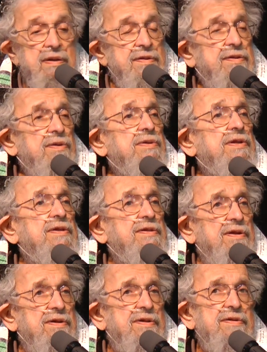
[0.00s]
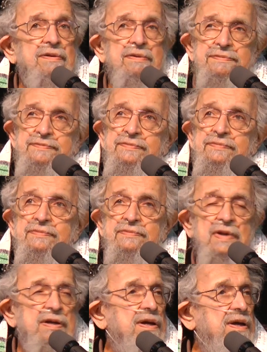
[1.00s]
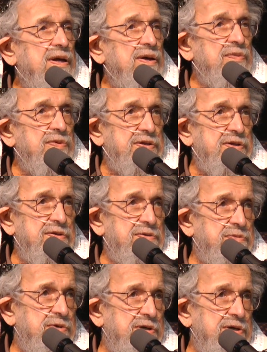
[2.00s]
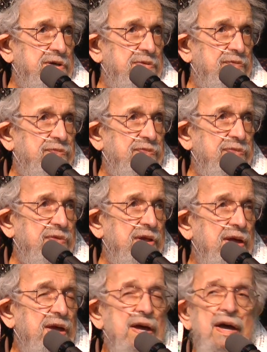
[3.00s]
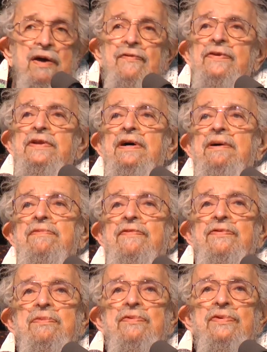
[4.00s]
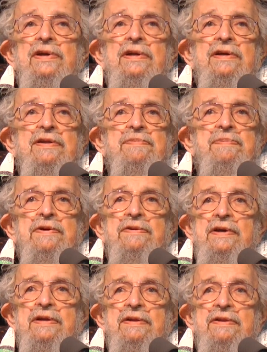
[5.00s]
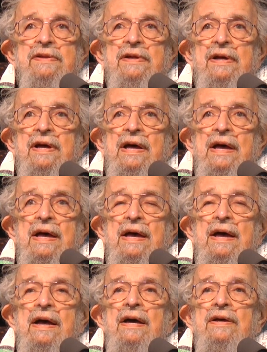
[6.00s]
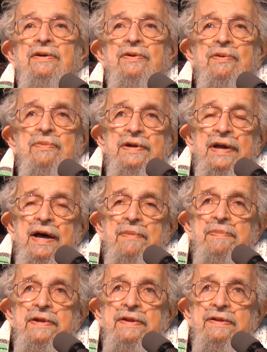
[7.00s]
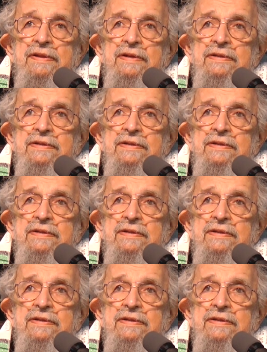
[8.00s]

So it is also with this work. If it comes from real experience, you know what happens?